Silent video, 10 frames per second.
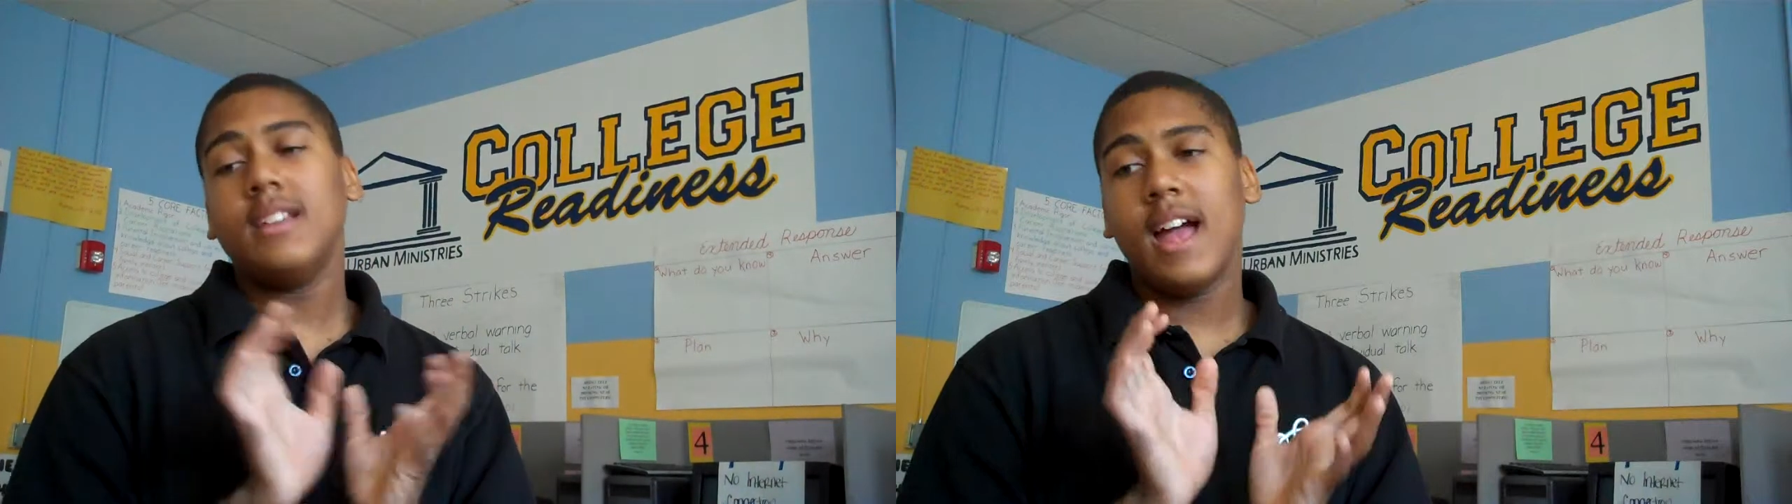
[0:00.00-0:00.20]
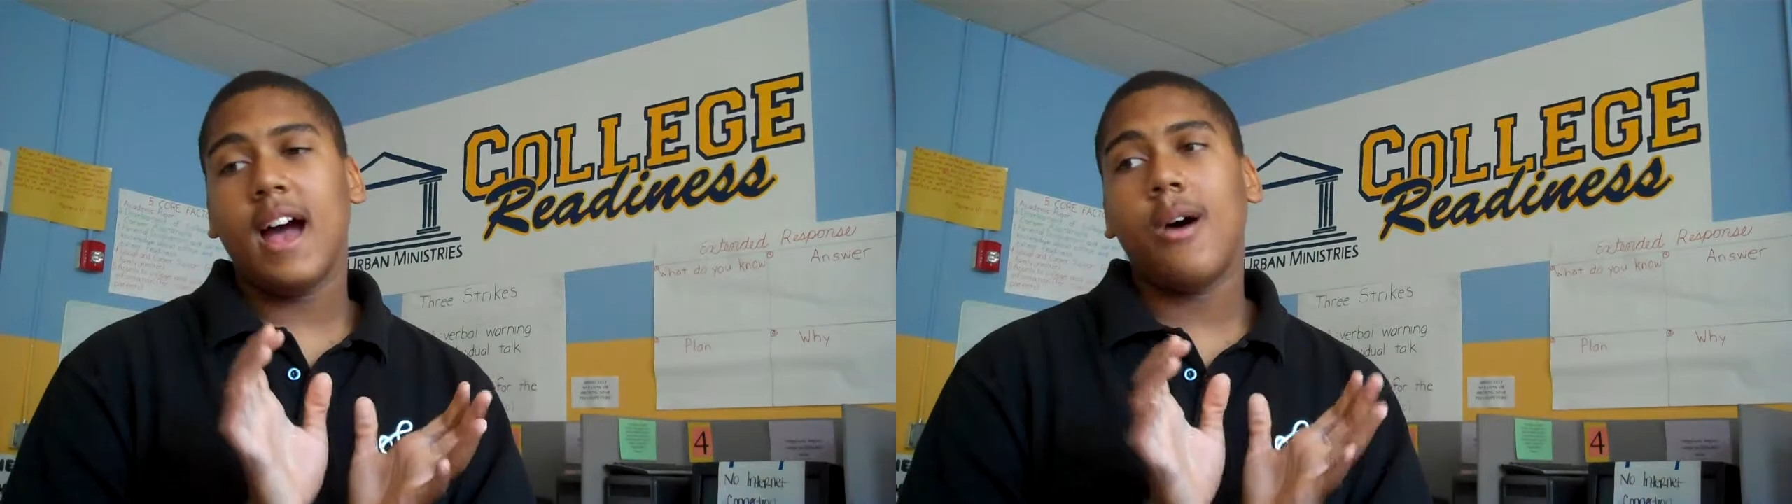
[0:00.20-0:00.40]

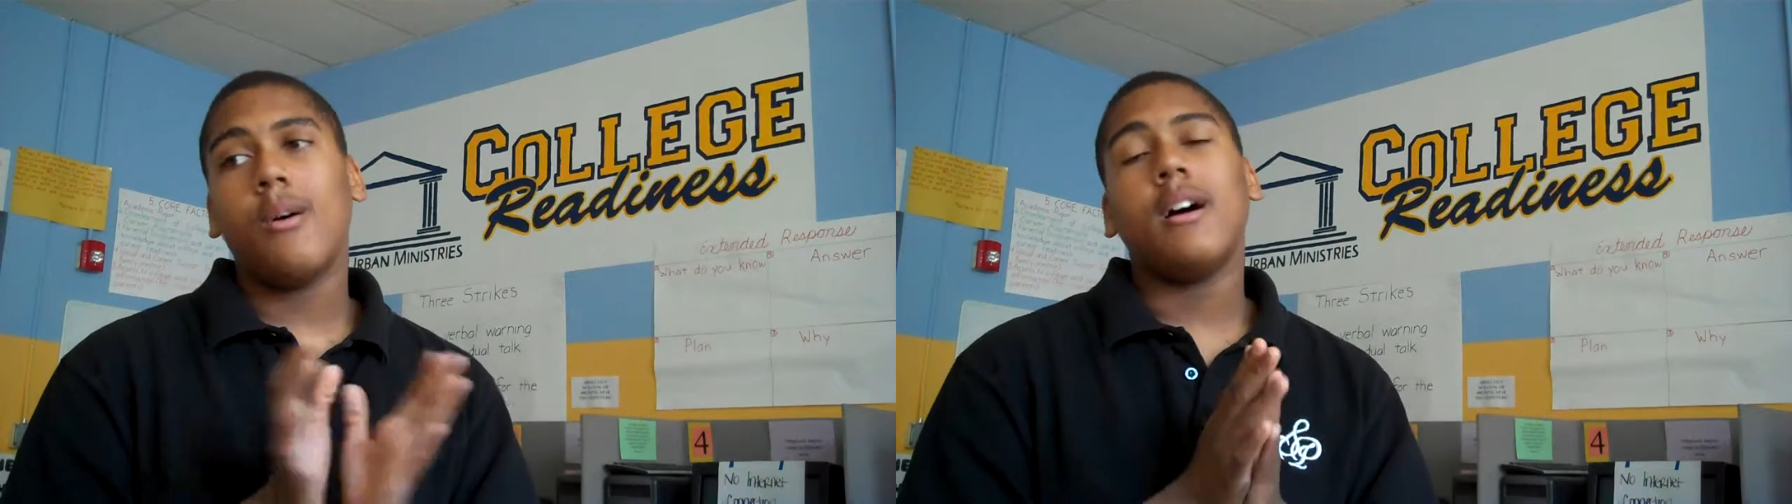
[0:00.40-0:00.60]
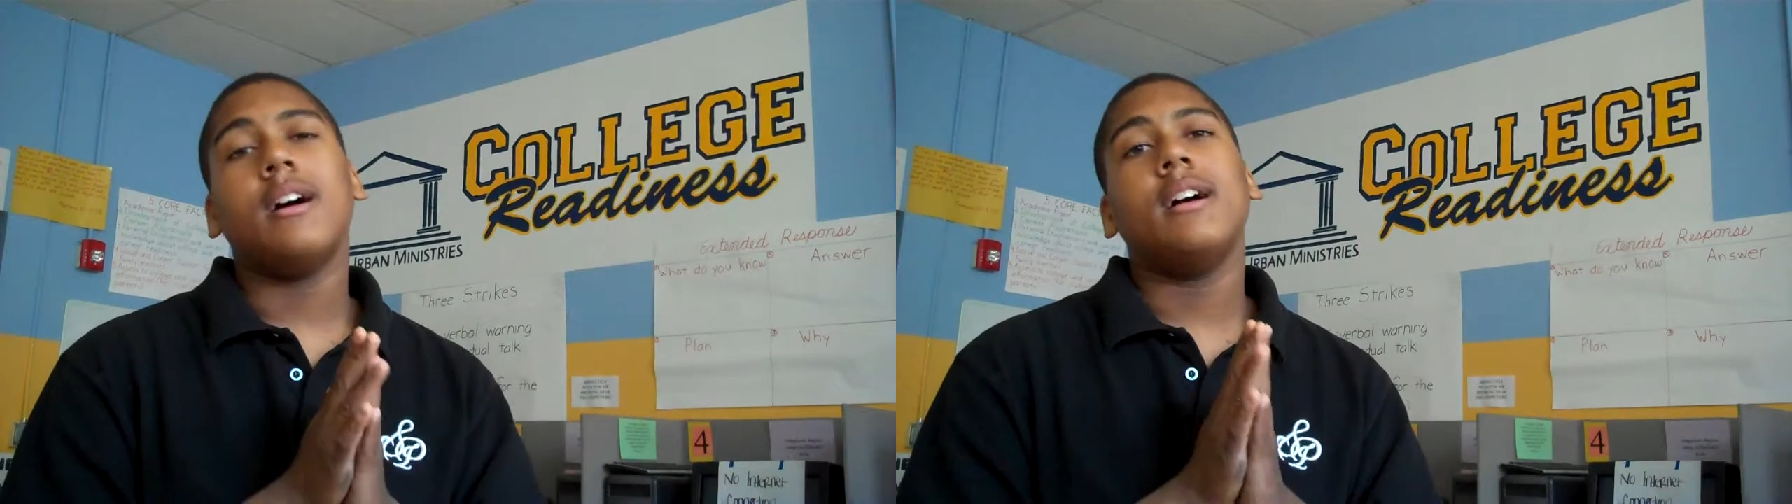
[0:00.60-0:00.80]

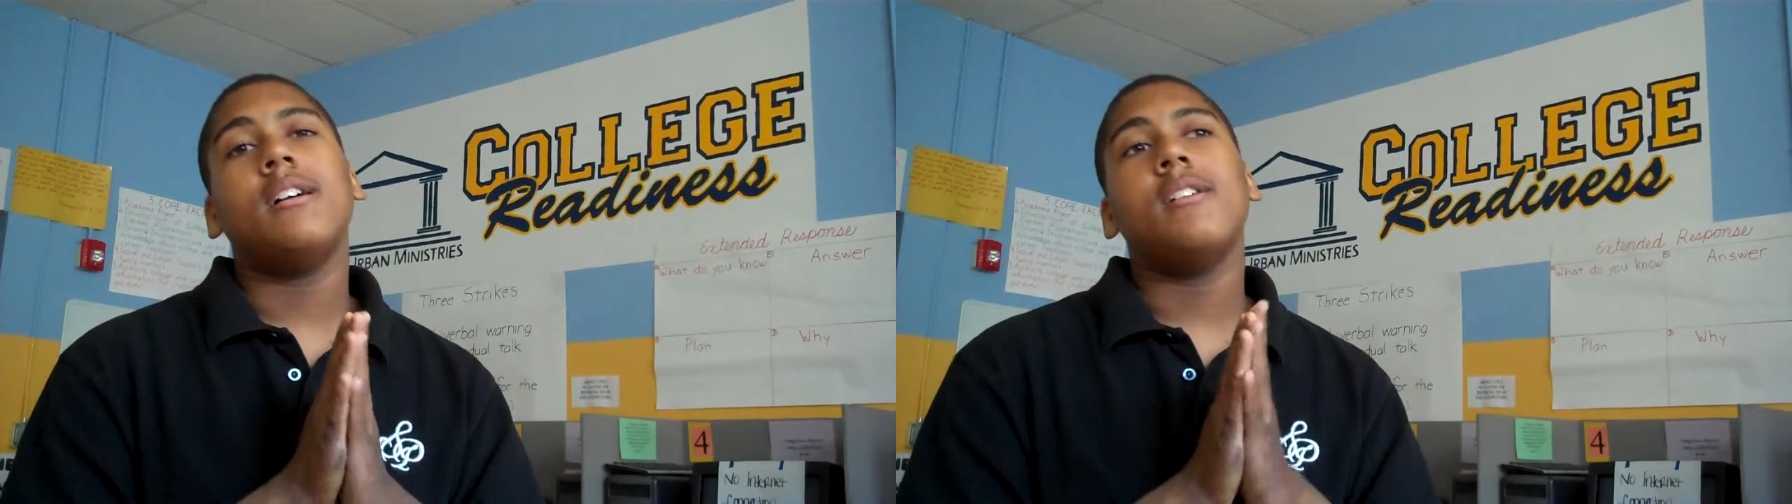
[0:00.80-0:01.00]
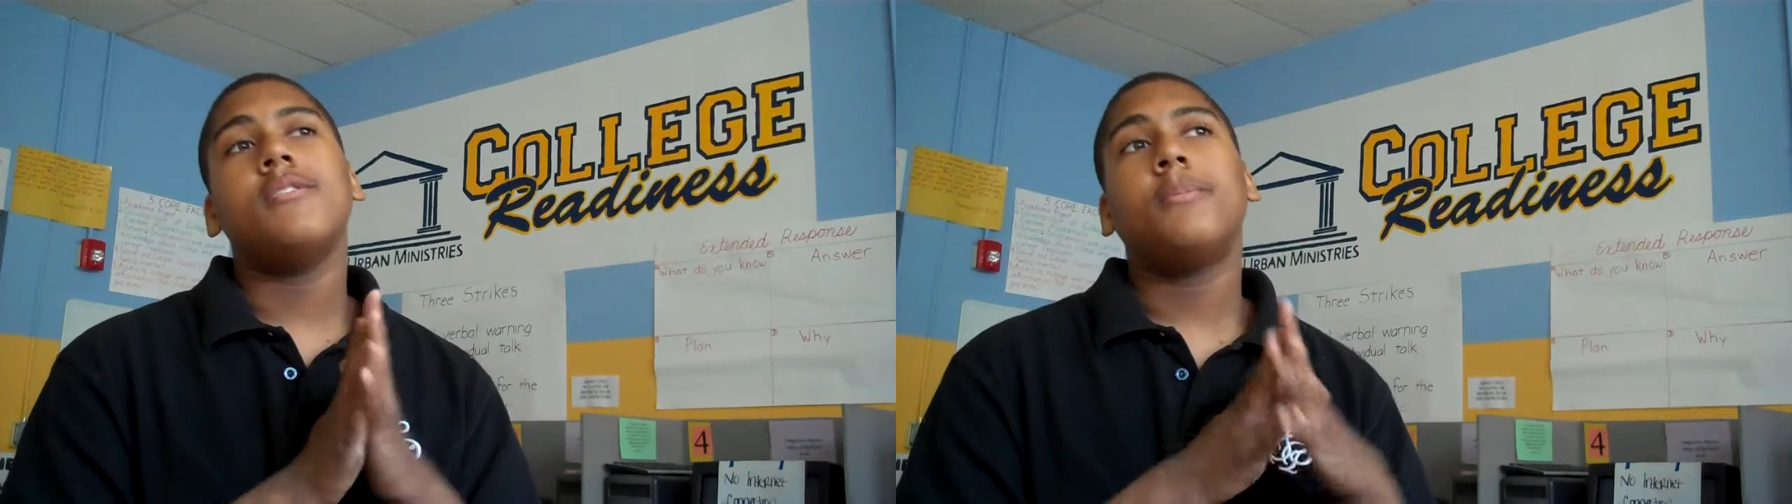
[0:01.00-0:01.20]
Now,
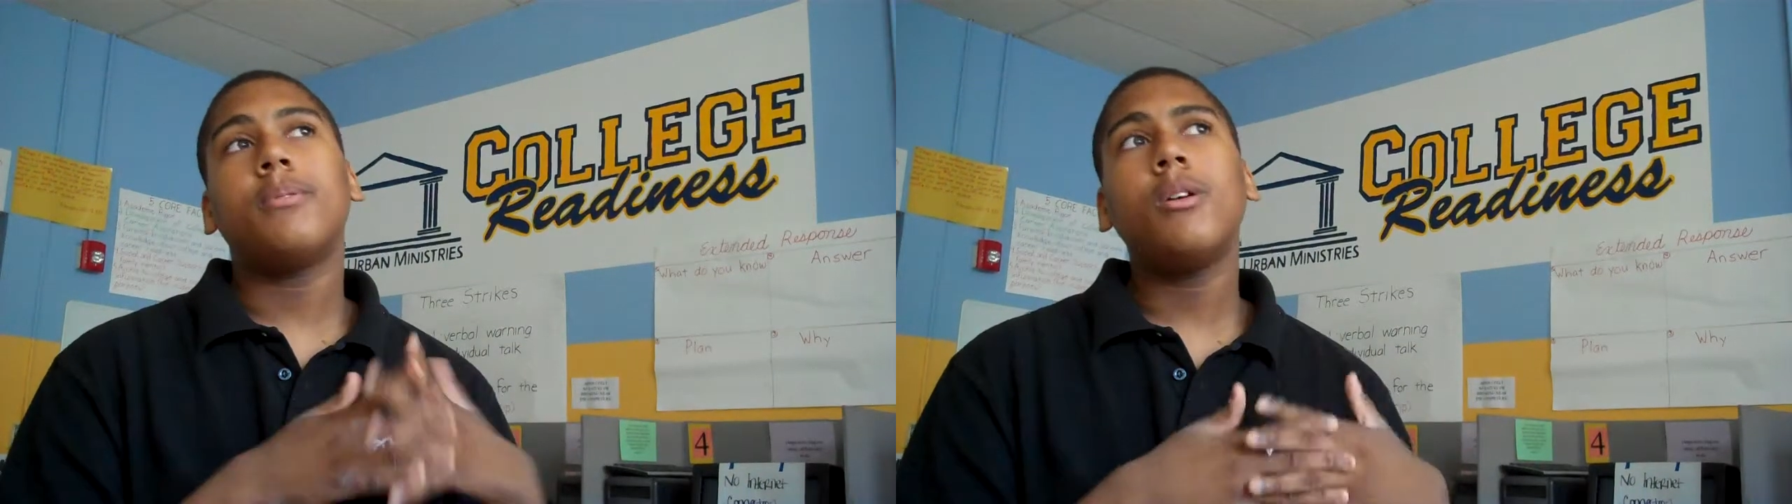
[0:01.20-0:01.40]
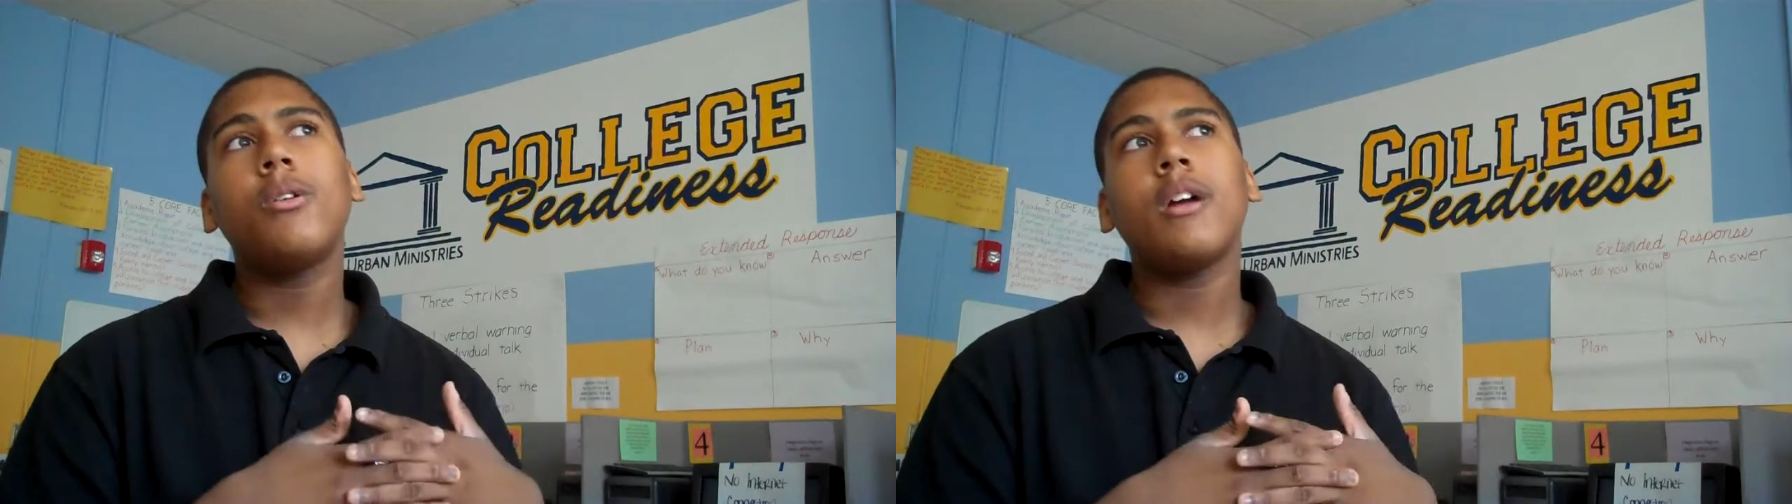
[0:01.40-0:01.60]
the
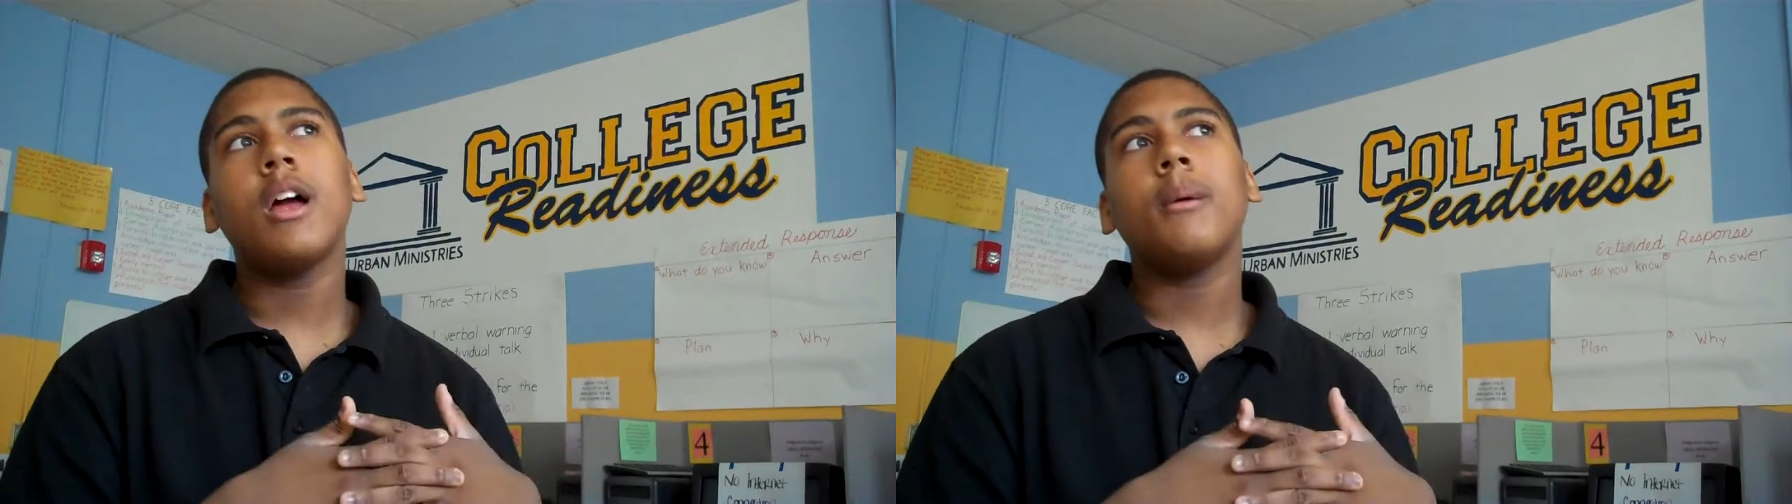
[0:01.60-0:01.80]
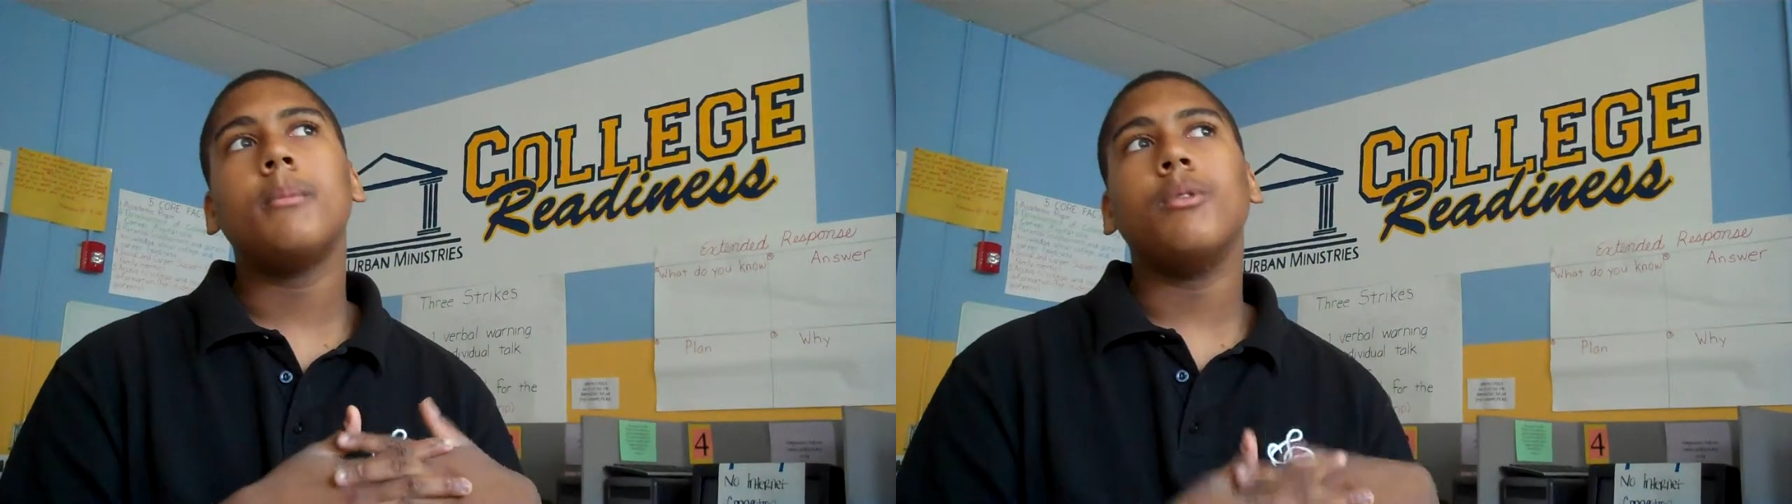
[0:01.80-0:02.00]

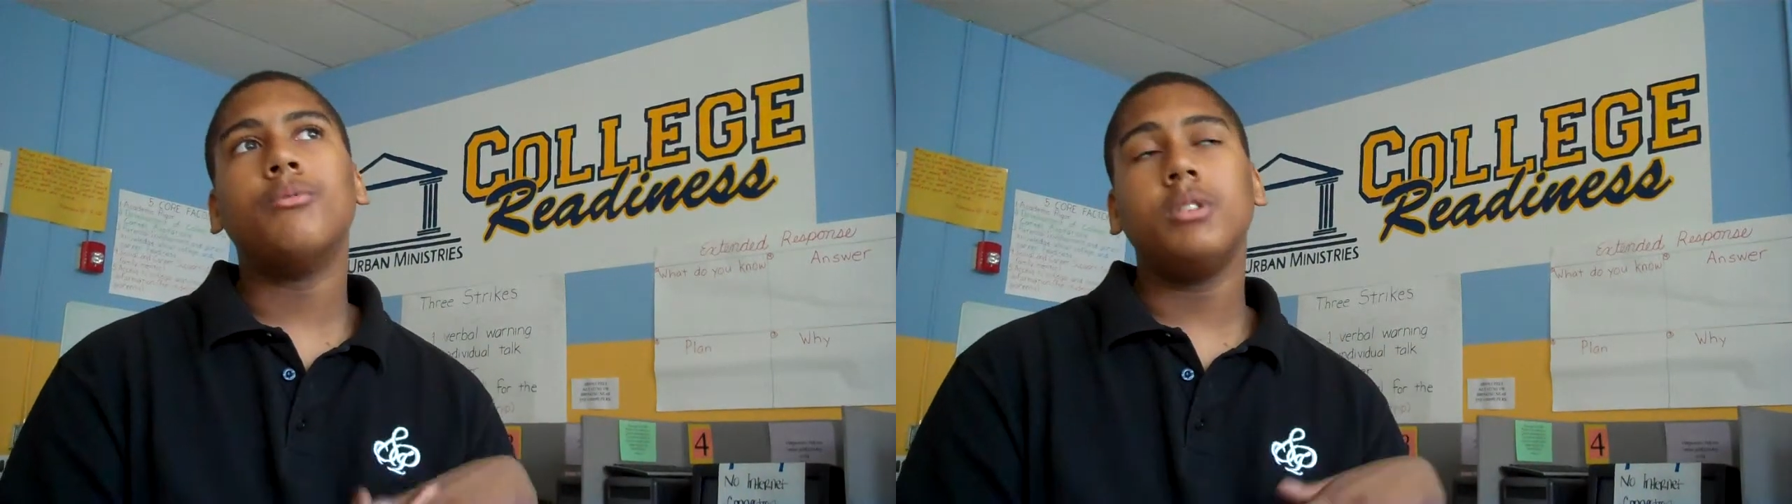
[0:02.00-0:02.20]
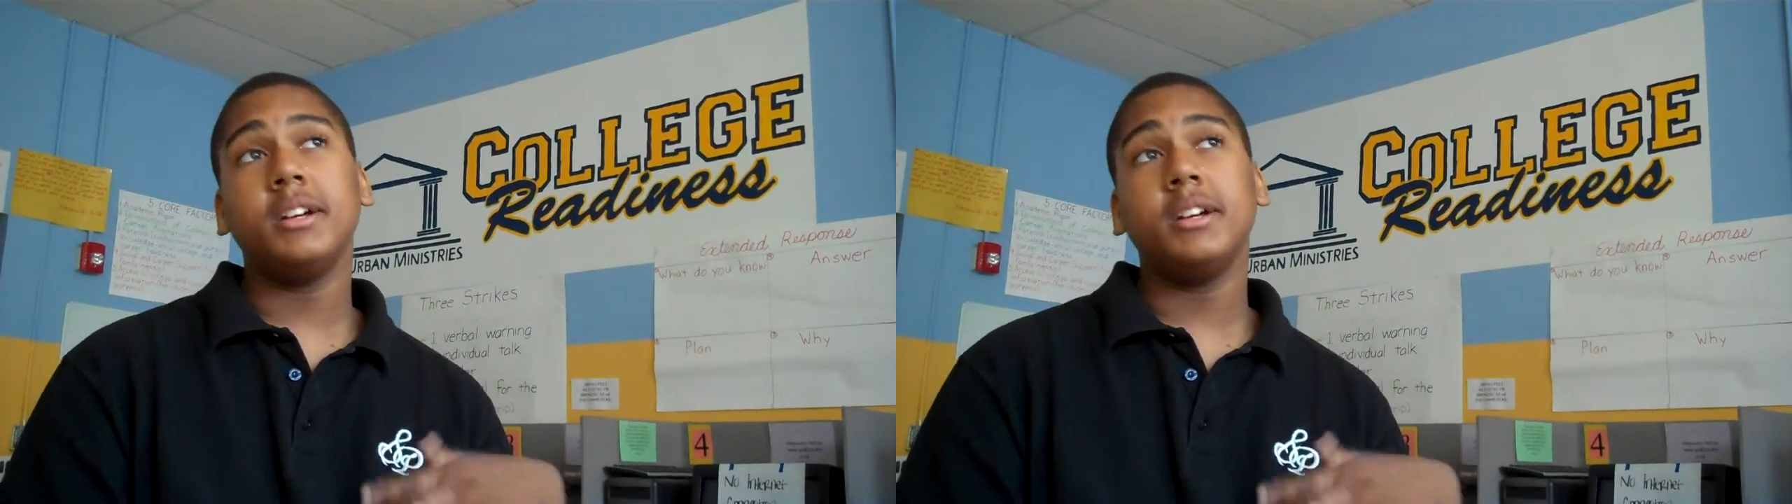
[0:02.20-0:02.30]
program